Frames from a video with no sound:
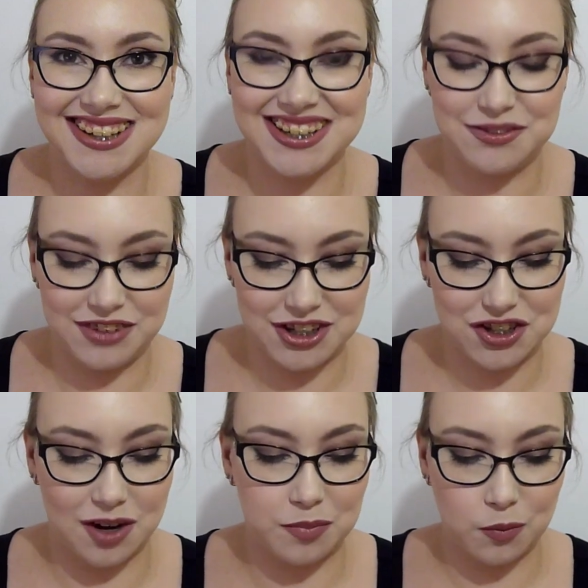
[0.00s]
did finish
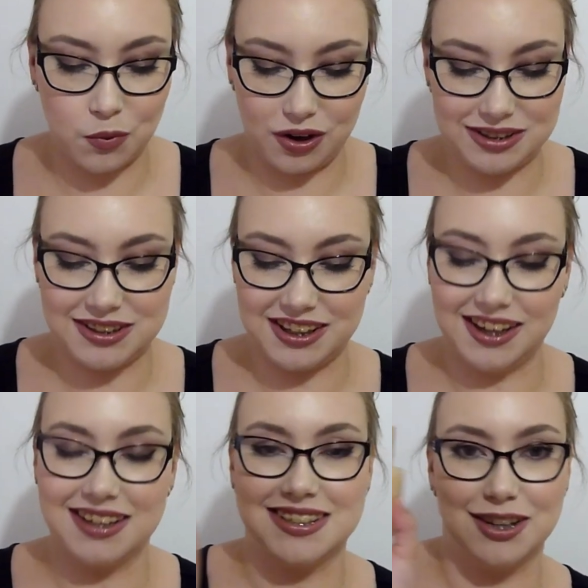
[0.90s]
up was the
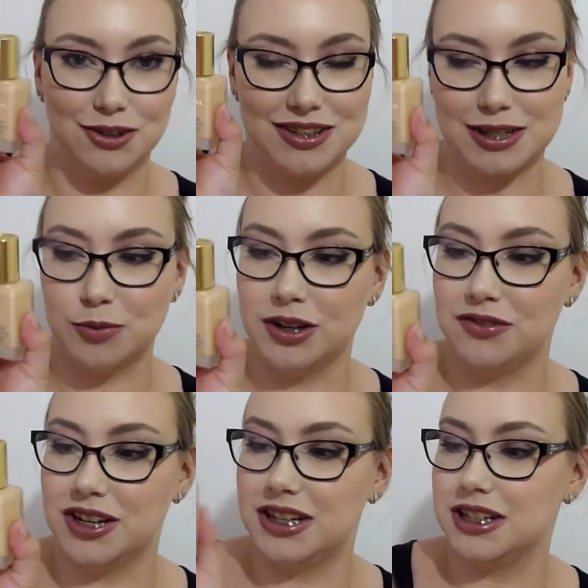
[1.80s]
Estee Lauder Double Wear
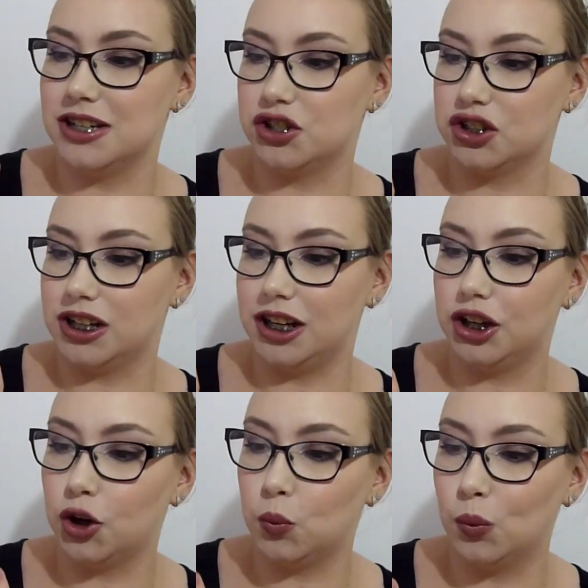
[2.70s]
Foundation in
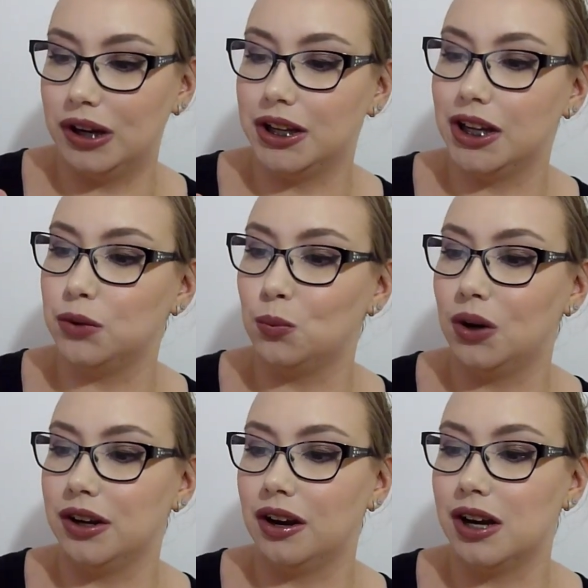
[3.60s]

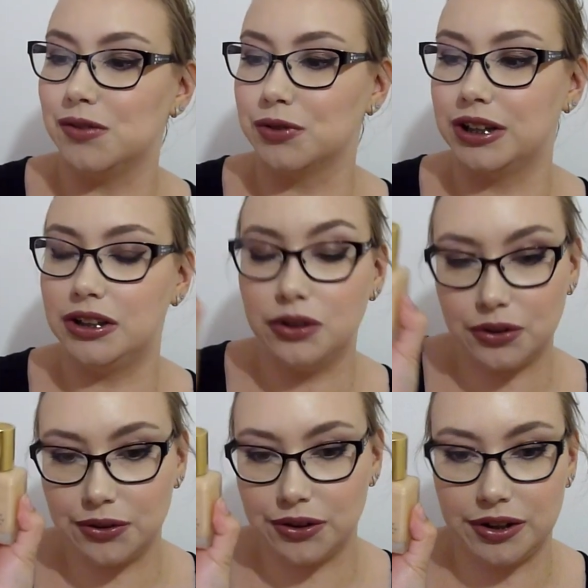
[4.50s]
1N1 Ivory
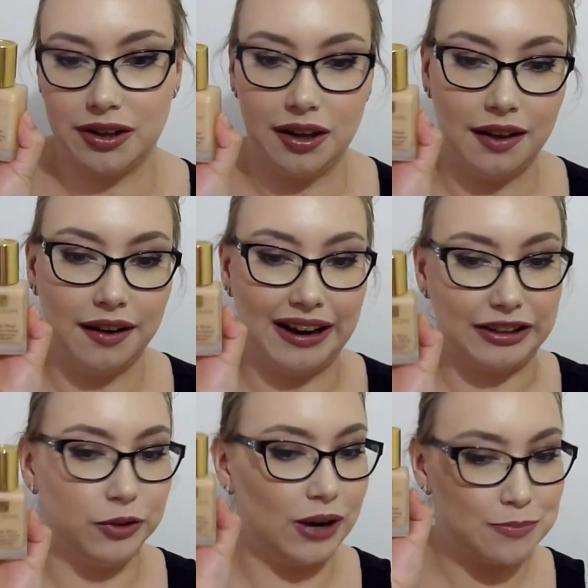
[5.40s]
Nude. I
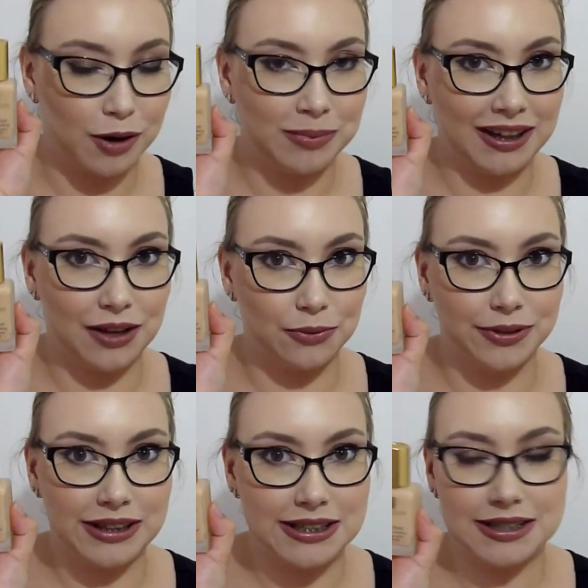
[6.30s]
knew I'd probably get
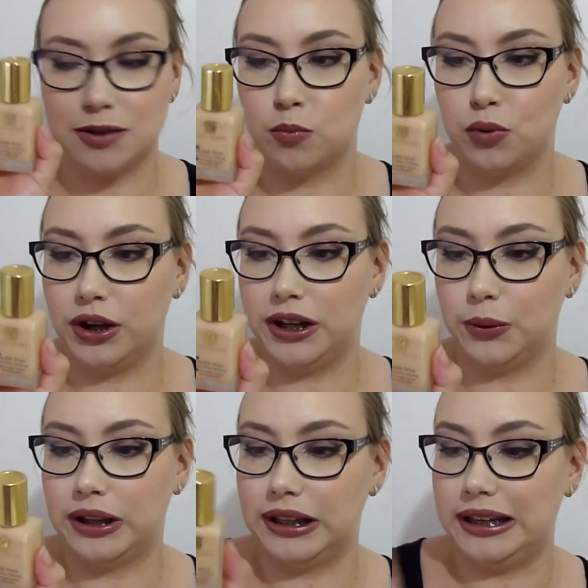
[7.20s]
through this pretty
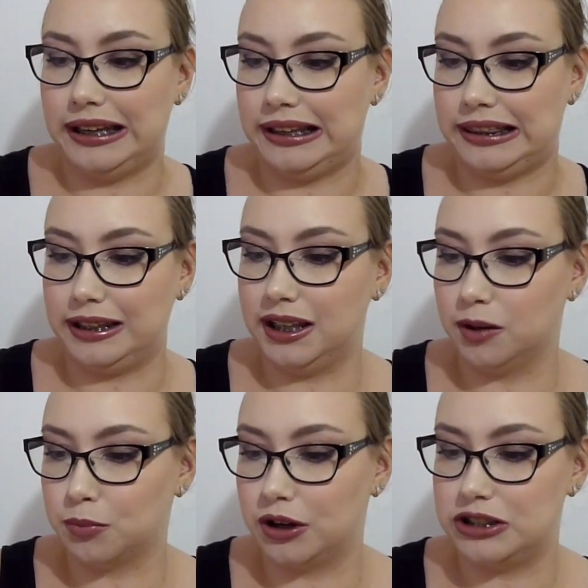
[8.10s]
quickly in the
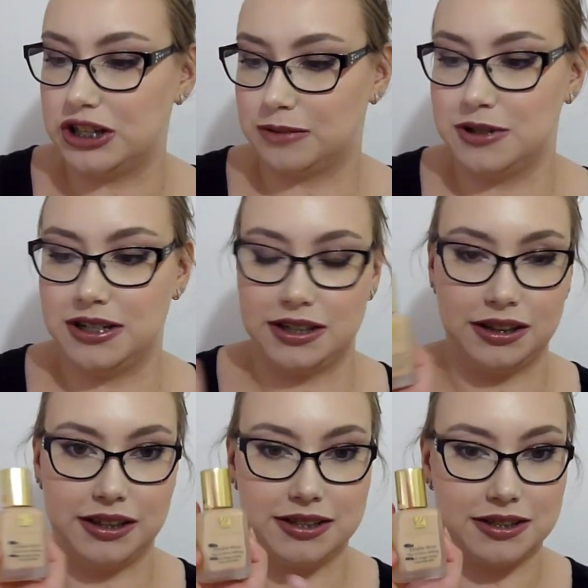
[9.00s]
project,
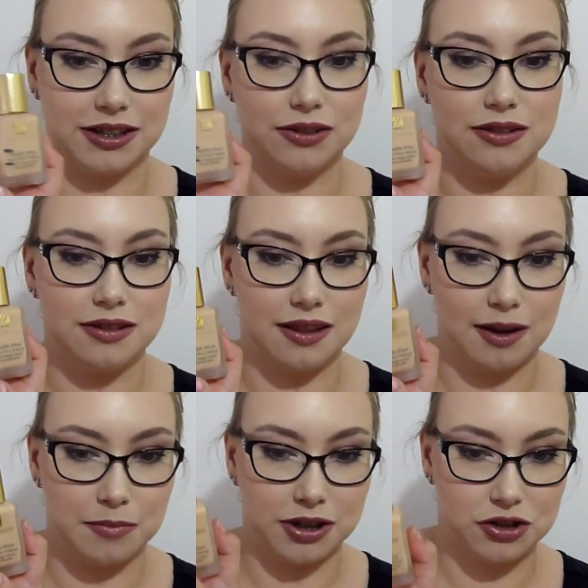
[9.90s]
particularly since I used
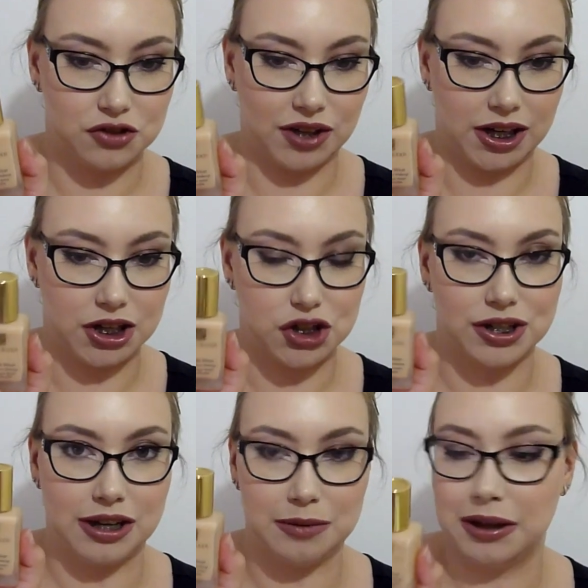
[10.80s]
that much
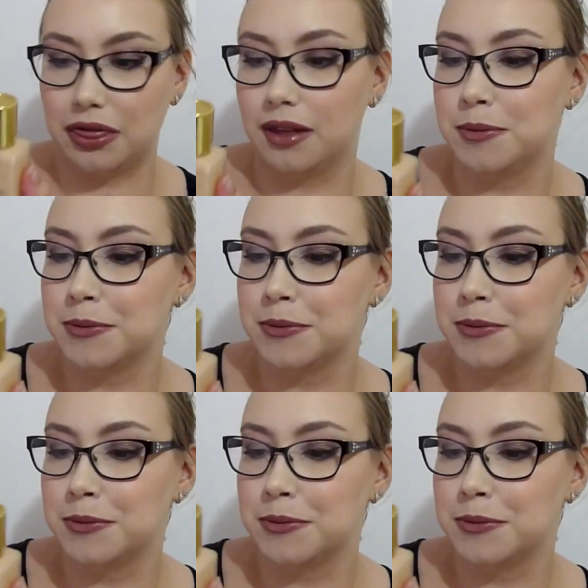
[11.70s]
foundation in a month.